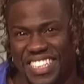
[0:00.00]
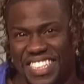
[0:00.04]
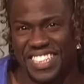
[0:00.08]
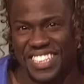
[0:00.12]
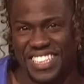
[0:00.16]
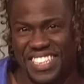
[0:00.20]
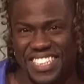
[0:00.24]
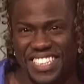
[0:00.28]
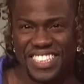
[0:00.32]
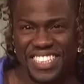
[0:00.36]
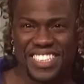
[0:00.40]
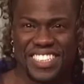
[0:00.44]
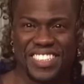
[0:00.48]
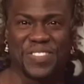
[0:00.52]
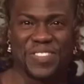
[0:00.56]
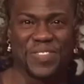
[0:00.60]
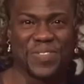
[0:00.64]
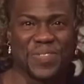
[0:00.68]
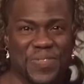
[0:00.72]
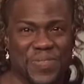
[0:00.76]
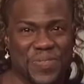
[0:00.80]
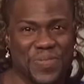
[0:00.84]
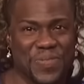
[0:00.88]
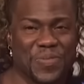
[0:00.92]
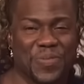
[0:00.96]
of my
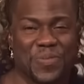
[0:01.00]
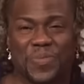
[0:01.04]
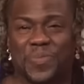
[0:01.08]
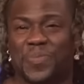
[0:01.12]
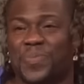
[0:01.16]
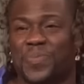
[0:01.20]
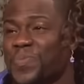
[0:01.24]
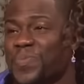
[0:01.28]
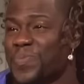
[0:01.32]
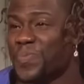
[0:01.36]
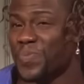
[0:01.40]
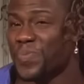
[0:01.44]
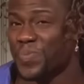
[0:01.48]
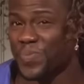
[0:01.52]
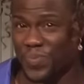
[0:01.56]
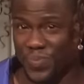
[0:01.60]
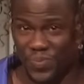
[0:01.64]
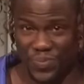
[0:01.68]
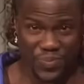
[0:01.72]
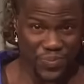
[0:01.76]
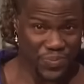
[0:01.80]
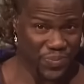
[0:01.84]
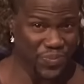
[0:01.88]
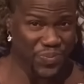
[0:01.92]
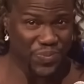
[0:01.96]
friends throughout my
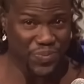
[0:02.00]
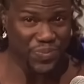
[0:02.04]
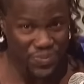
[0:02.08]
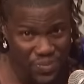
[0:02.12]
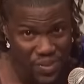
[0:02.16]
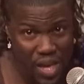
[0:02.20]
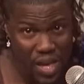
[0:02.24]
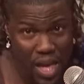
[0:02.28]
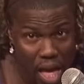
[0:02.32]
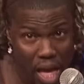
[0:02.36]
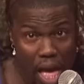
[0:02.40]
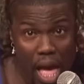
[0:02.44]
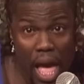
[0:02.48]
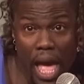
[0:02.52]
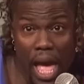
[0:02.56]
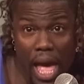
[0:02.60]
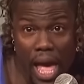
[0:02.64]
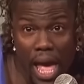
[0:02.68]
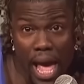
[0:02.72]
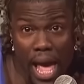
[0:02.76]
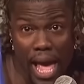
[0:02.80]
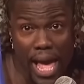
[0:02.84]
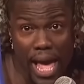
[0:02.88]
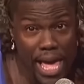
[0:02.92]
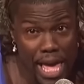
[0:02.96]
entire life
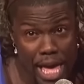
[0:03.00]
be